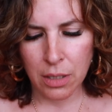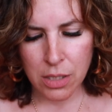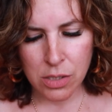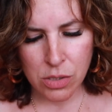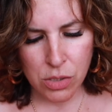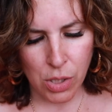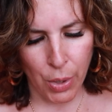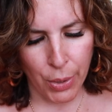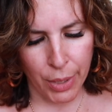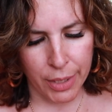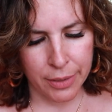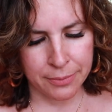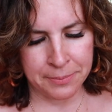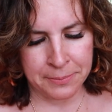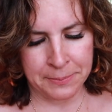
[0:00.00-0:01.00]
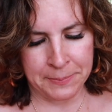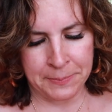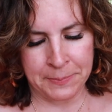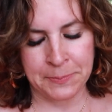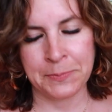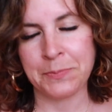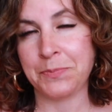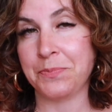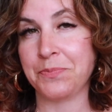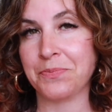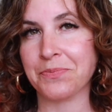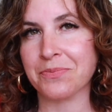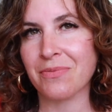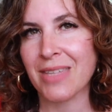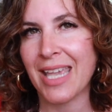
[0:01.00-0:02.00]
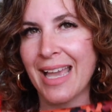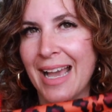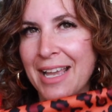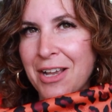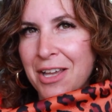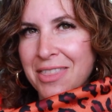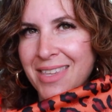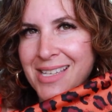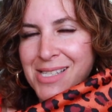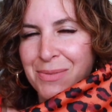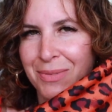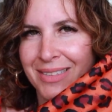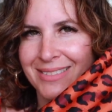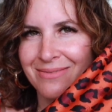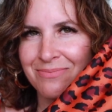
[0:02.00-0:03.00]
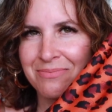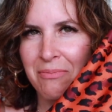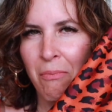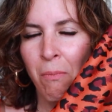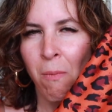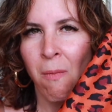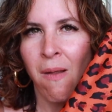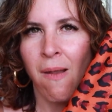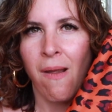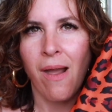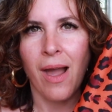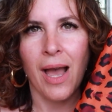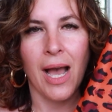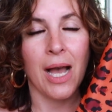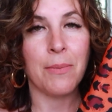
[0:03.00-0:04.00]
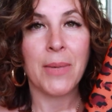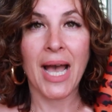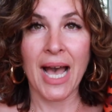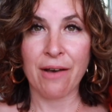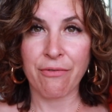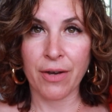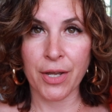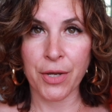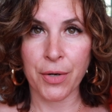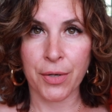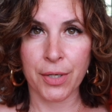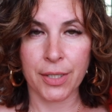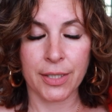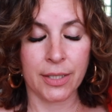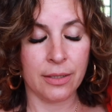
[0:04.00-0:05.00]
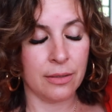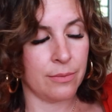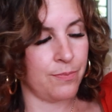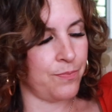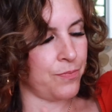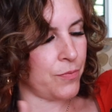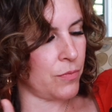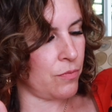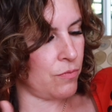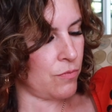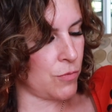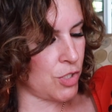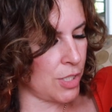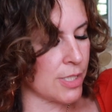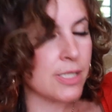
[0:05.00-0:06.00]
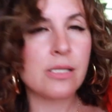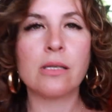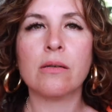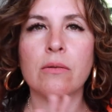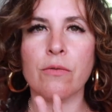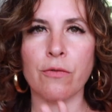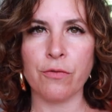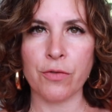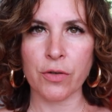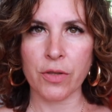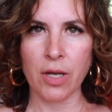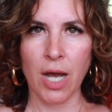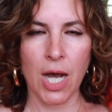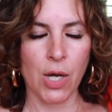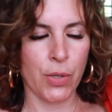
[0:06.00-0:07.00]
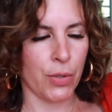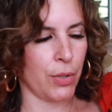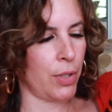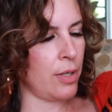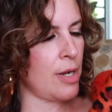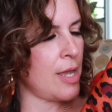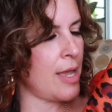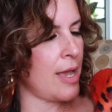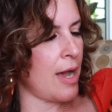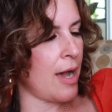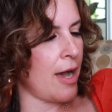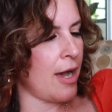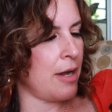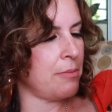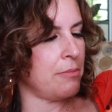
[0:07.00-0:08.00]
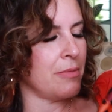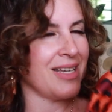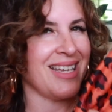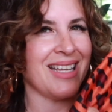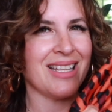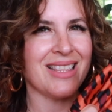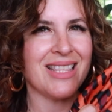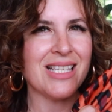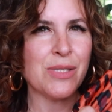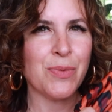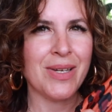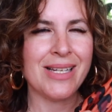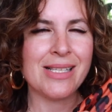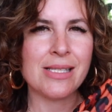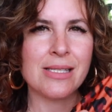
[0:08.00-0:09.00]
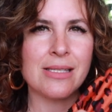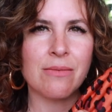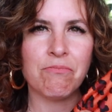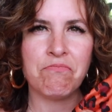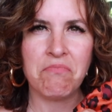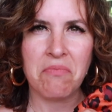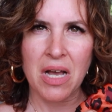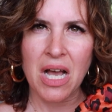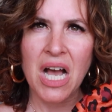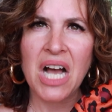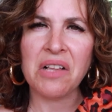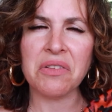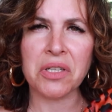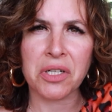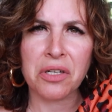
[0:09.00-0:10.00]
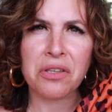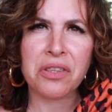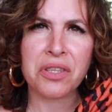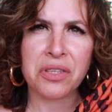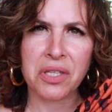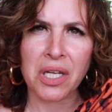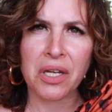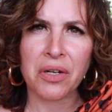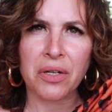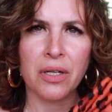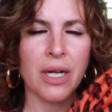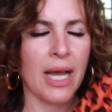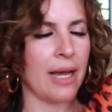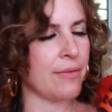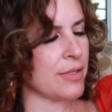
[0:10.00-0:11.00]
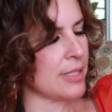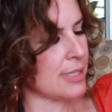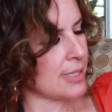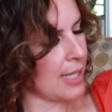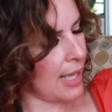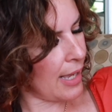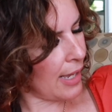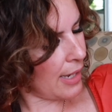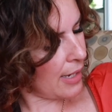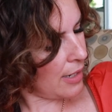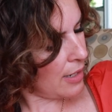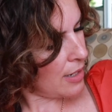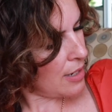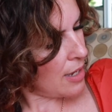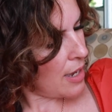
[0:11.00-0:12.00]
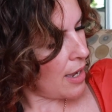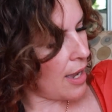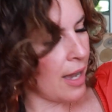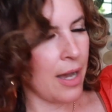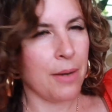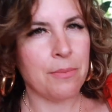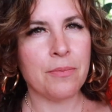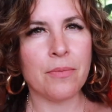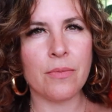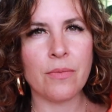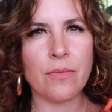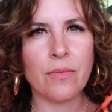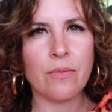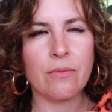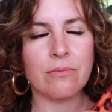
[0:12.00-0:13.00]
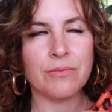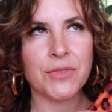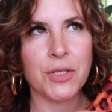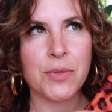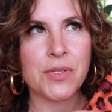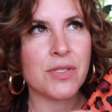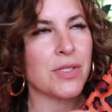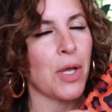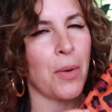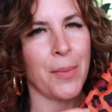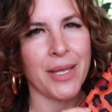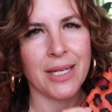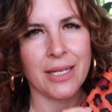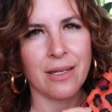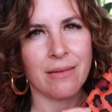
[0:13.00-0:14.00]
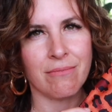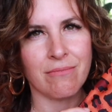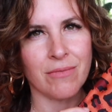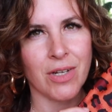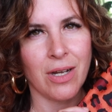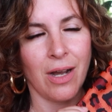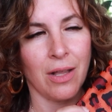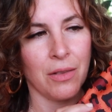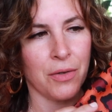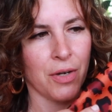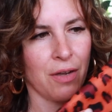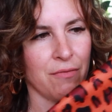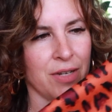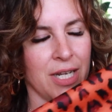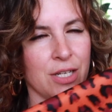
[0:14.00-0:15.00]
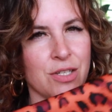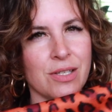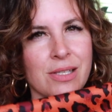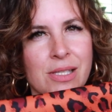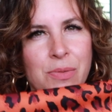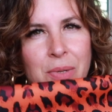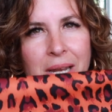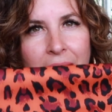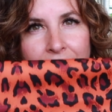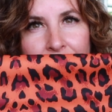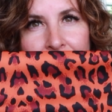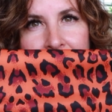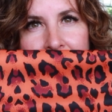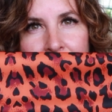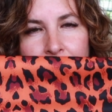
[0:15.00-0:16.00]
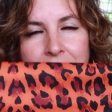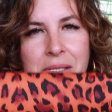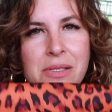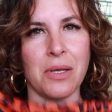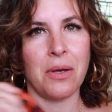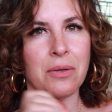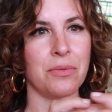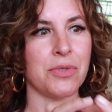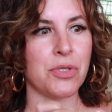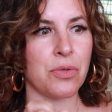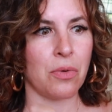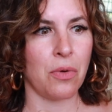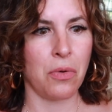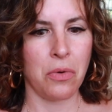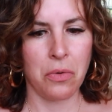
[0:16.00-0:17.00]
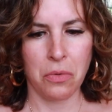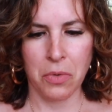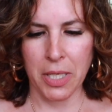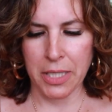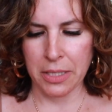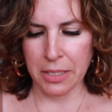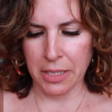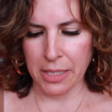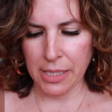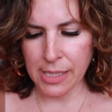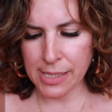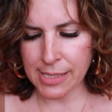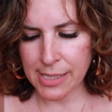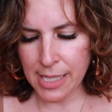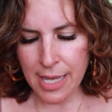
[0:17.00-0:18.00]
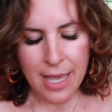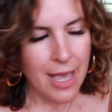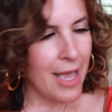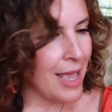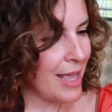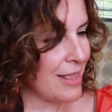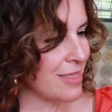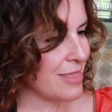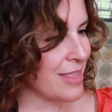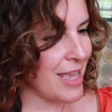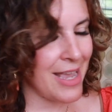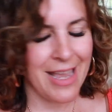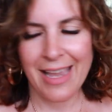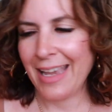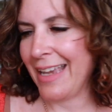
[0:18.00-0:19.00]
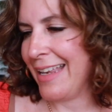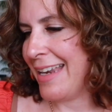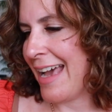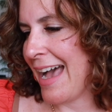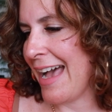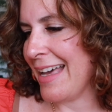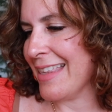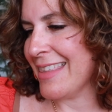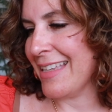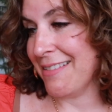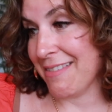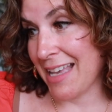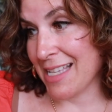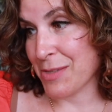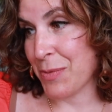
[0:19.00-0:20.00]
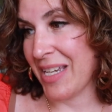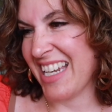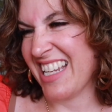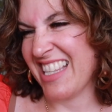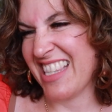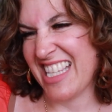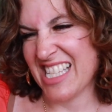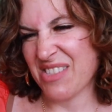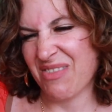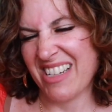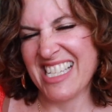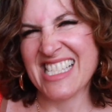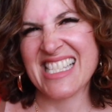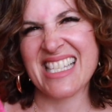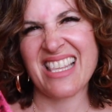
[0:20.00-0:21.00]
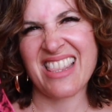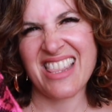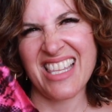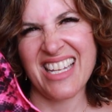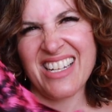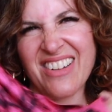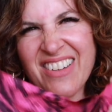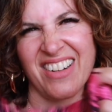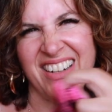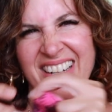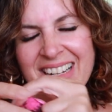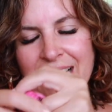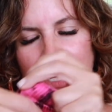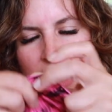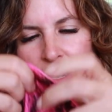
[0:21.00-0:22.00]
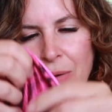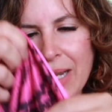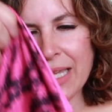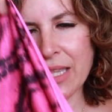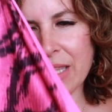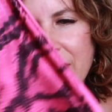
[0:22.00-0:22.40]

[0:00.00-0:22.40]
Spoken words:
so good. I got this one, half a yard just for the outer. This one is a little thicker, I have to say. There were so many color combinations when I got this one, so it was quite nice. And then the last one, and this one is thinner, quite